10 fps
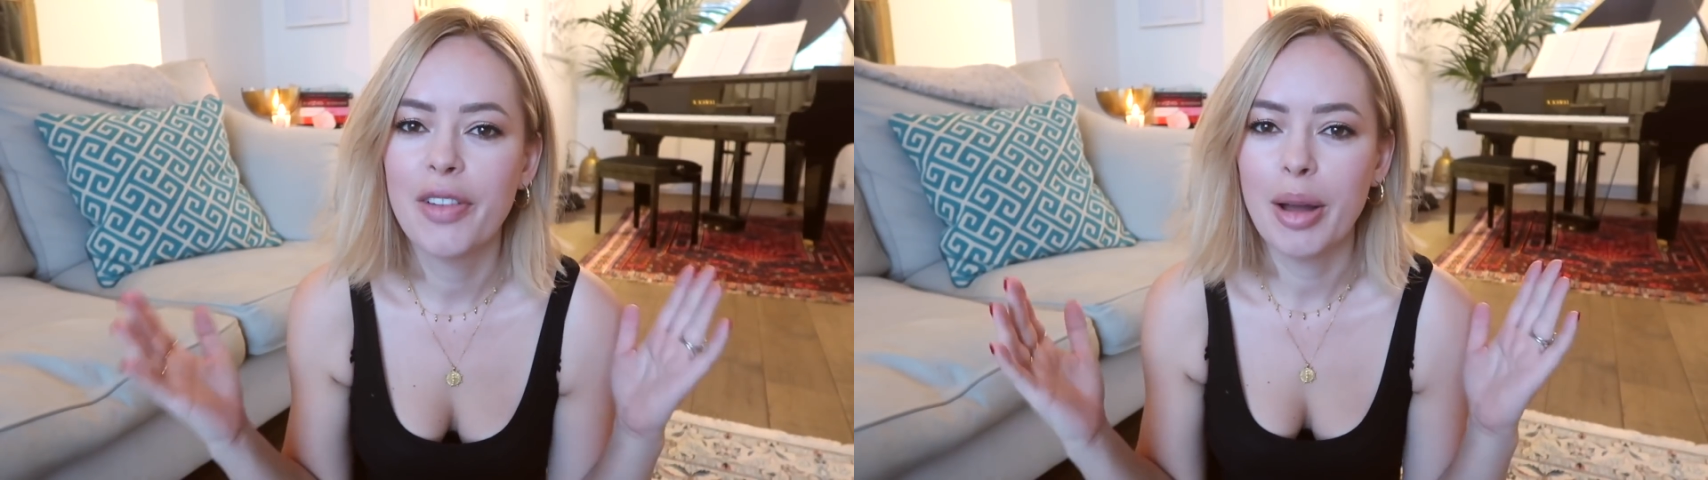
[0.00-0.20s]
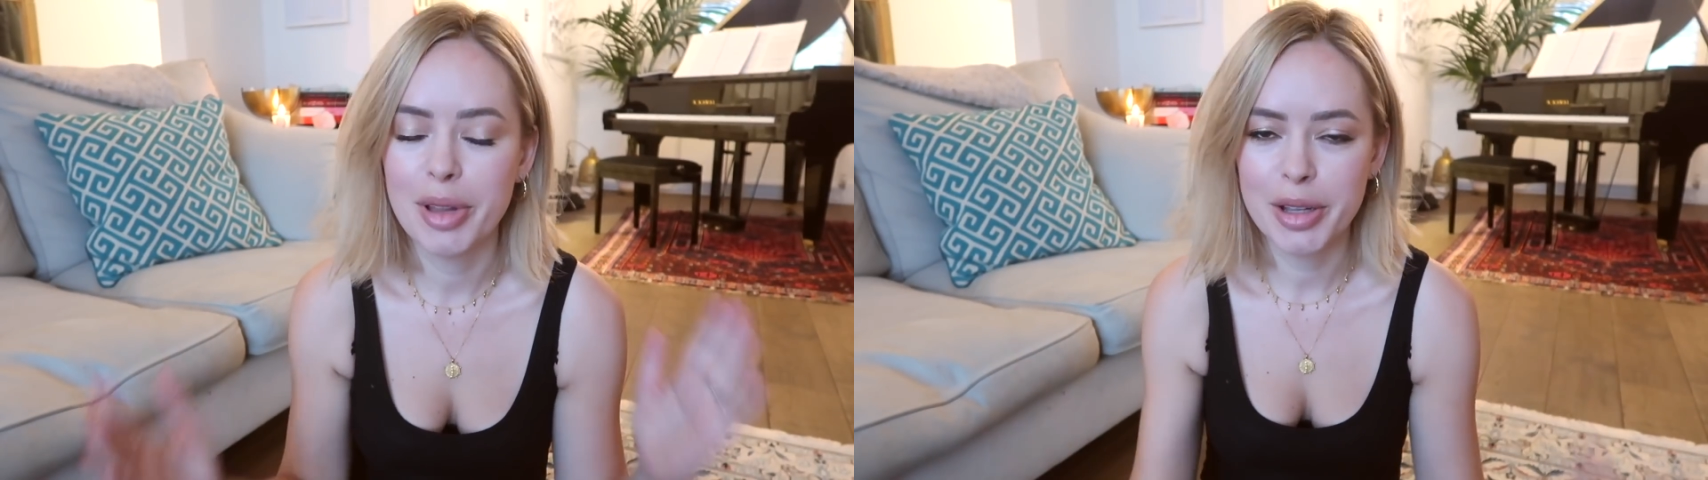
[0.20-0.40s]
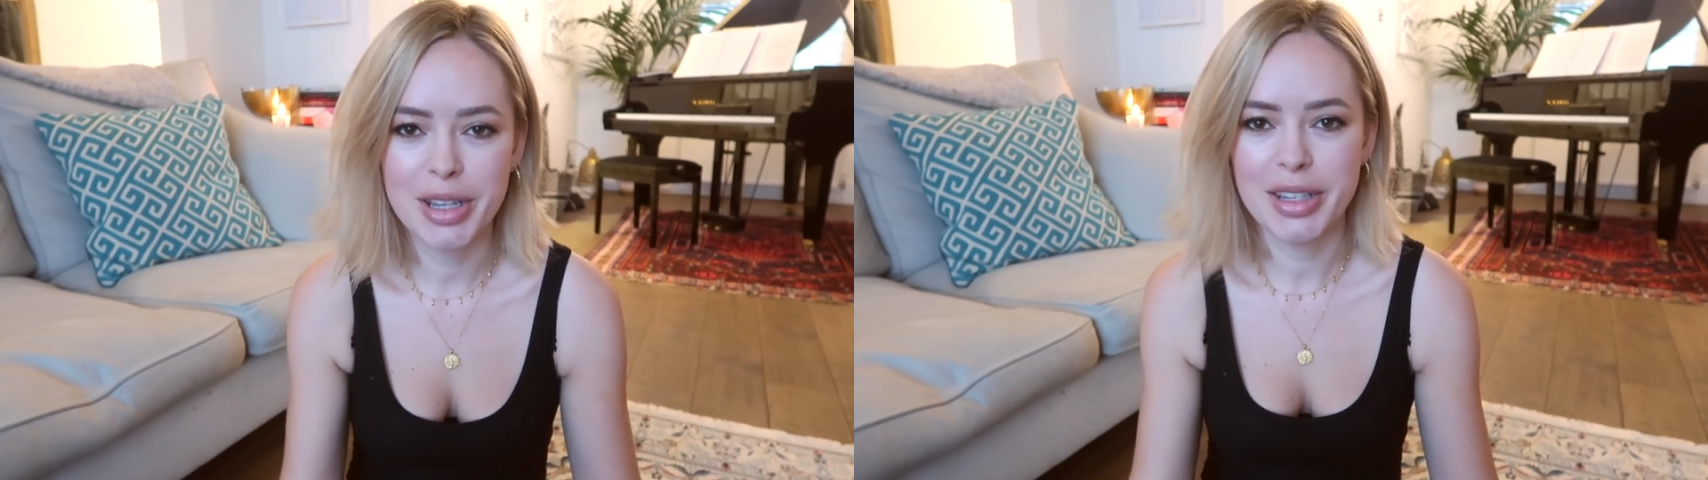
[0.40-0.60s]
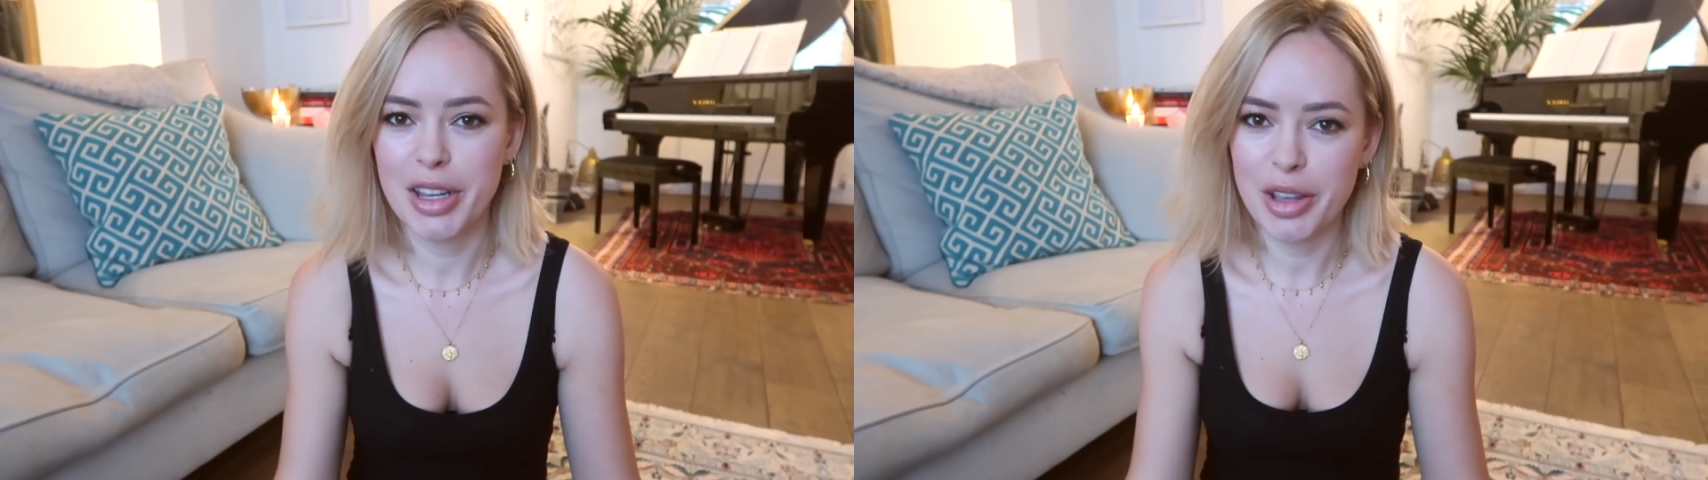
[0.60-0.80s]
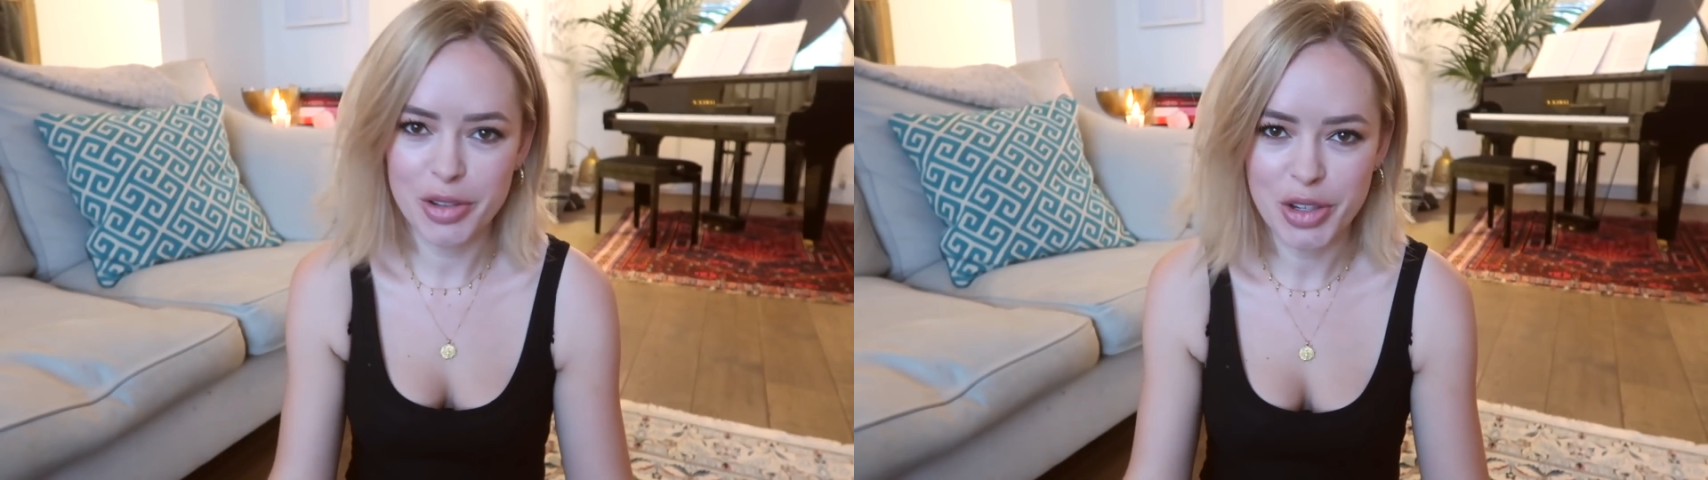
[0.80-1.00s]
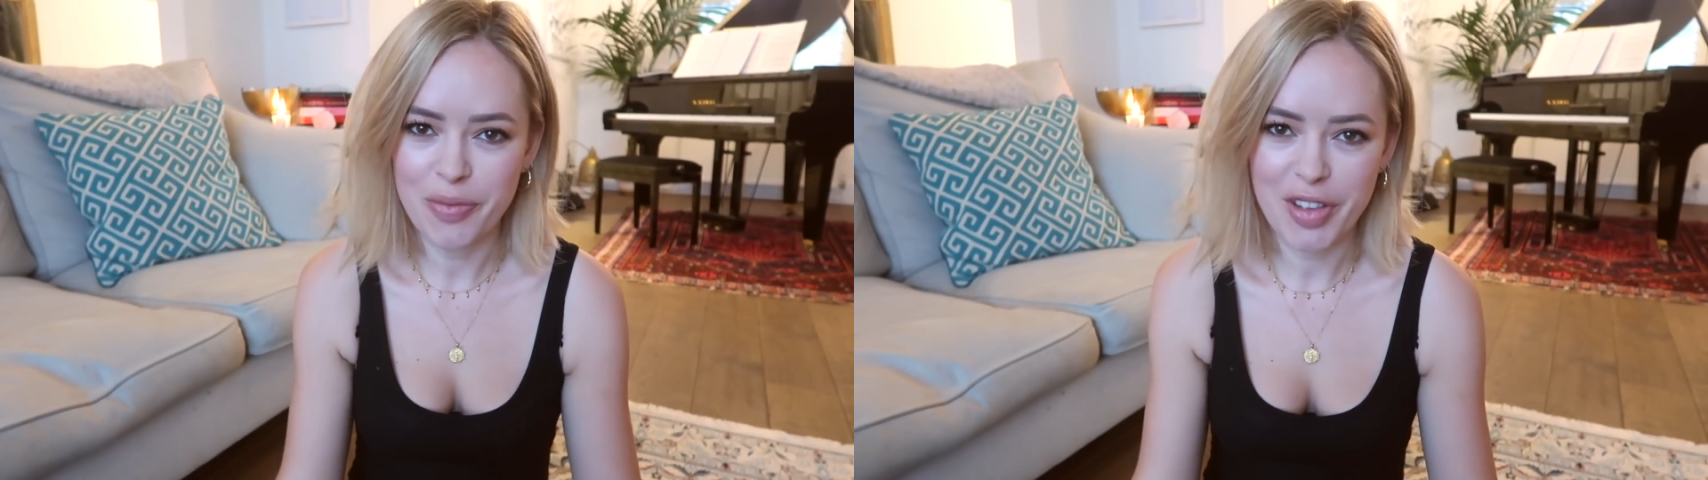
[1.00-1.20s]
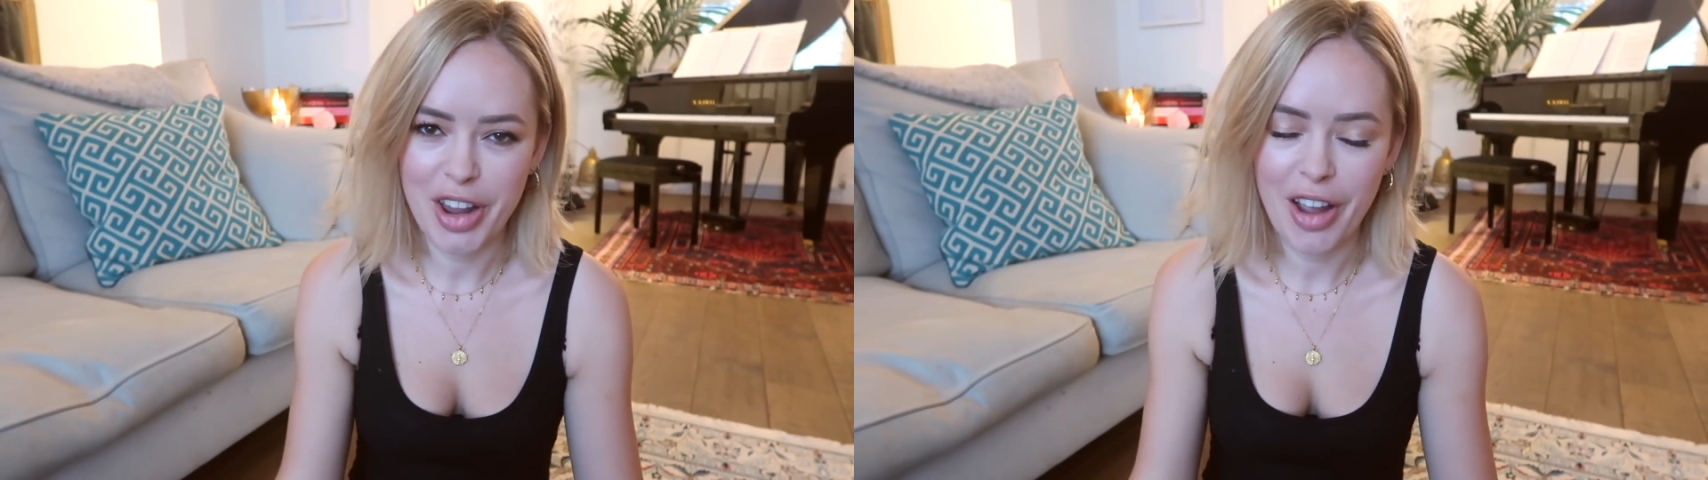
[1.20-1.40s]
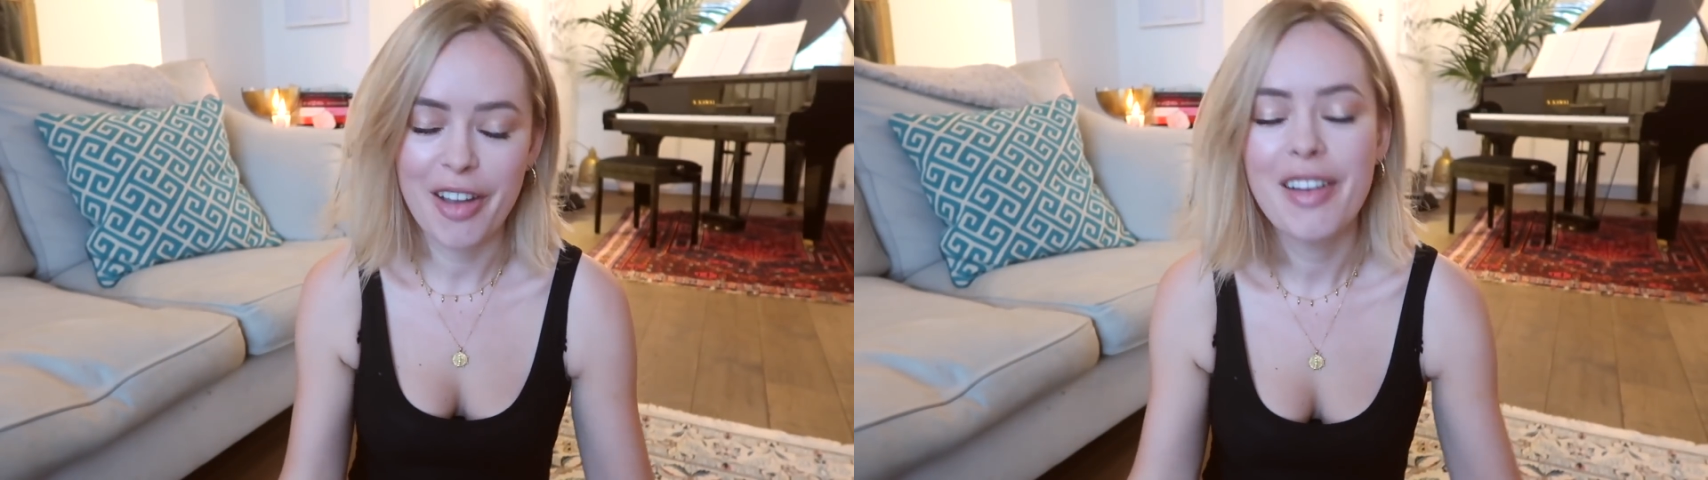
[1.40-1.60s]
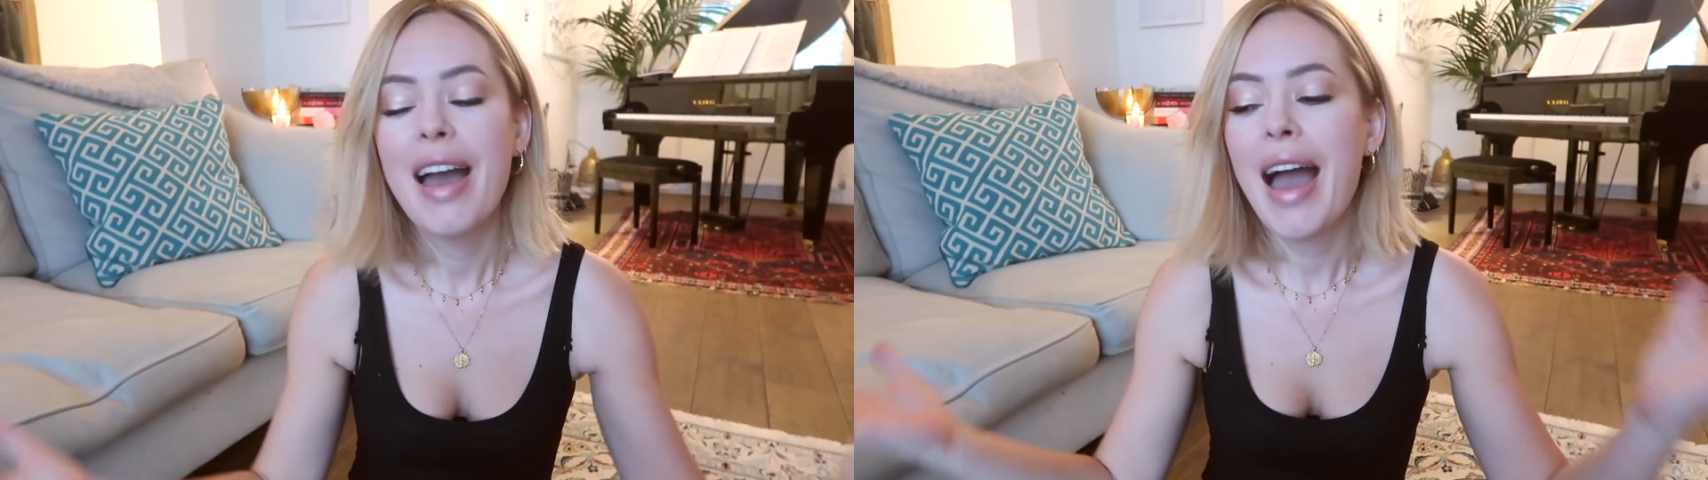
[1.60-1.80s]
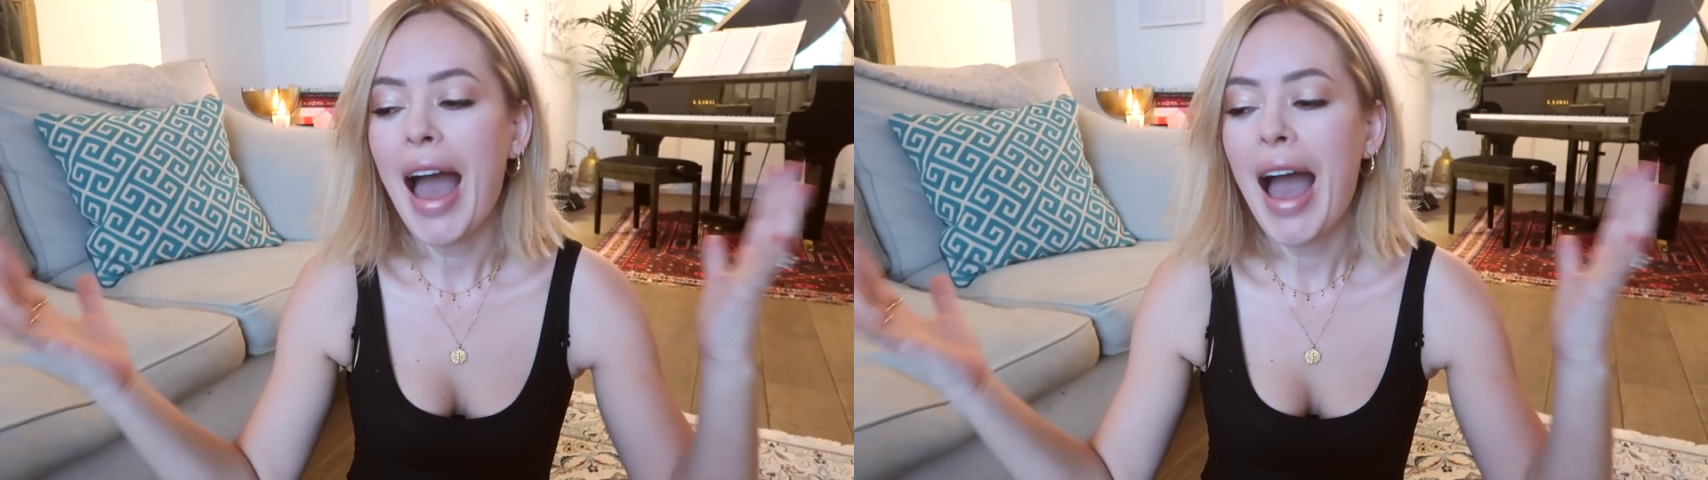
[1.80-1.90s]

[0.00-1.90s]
have uploaded a YouTube video